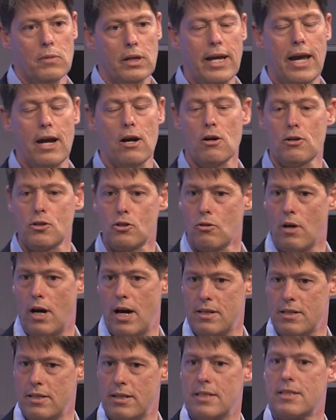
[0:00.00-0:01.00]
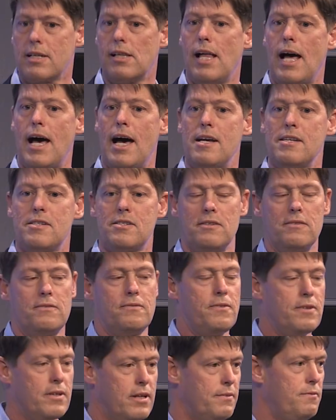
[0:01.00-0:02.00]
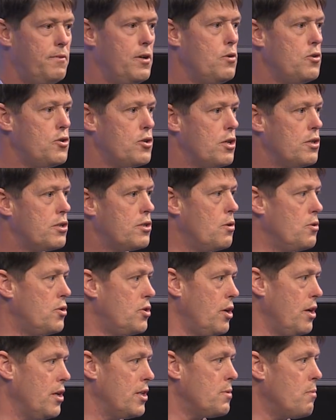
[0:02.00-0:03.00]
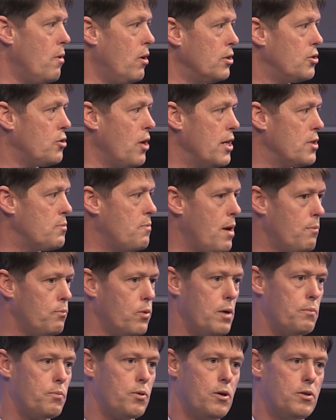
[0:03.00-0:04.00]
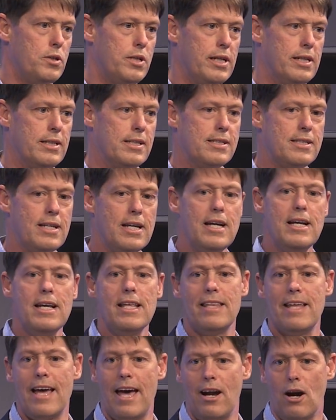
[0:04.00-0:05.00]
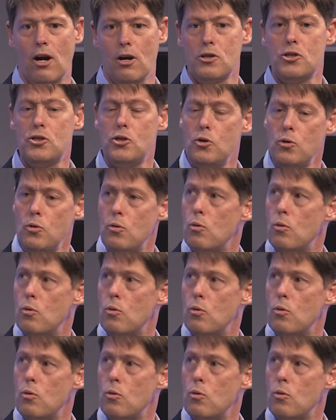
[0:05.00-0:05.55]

characterizing this class of fusion-associated small transmembrane proteins that are 2